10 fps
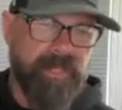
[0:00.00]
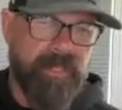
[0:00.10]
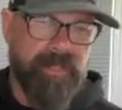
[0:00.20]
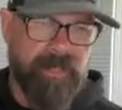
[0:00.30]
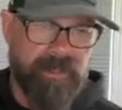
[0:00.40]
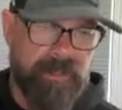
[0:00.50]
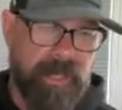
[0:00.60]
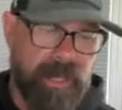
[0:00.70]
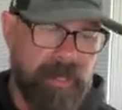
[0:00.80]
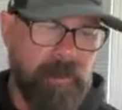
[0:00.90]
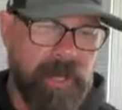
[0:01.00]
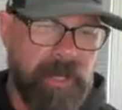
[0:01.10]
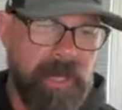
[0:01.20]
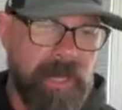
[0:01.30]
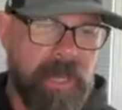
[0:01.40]
kids are going to do that anyway,
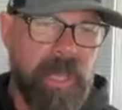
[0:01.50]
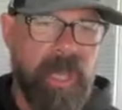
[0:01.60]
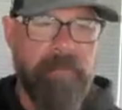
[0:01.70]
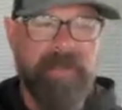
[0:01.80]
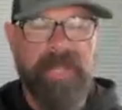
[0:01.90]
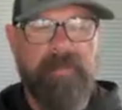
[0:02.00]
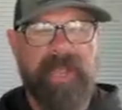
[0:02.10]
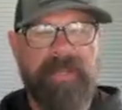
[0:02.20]
but they might